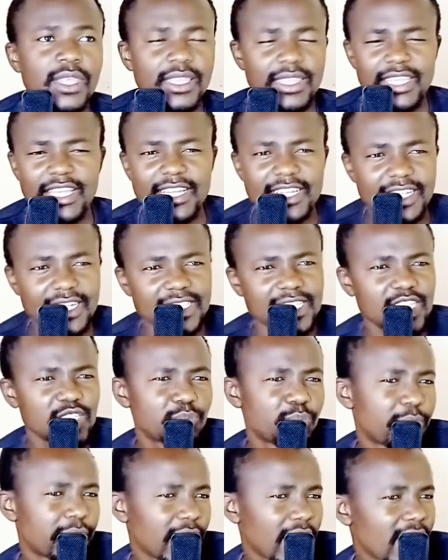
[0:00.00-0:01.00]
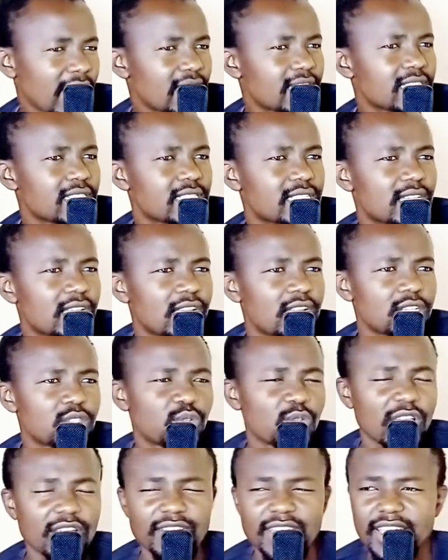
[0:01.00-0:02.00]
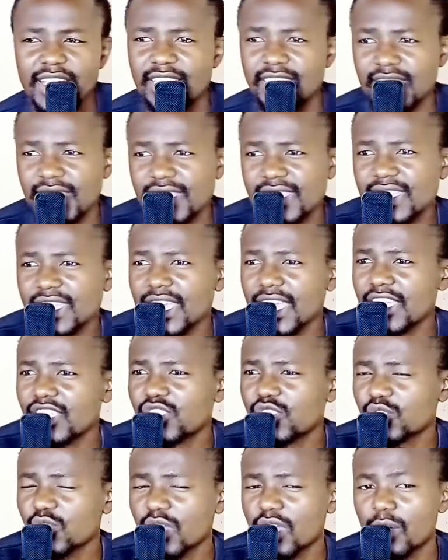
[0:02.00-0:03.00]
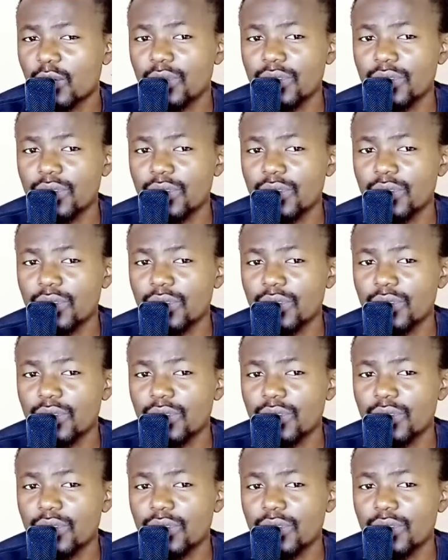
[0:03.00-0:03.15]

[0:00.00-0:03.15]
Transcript: the greatest brand to ever exist ka Xitsonga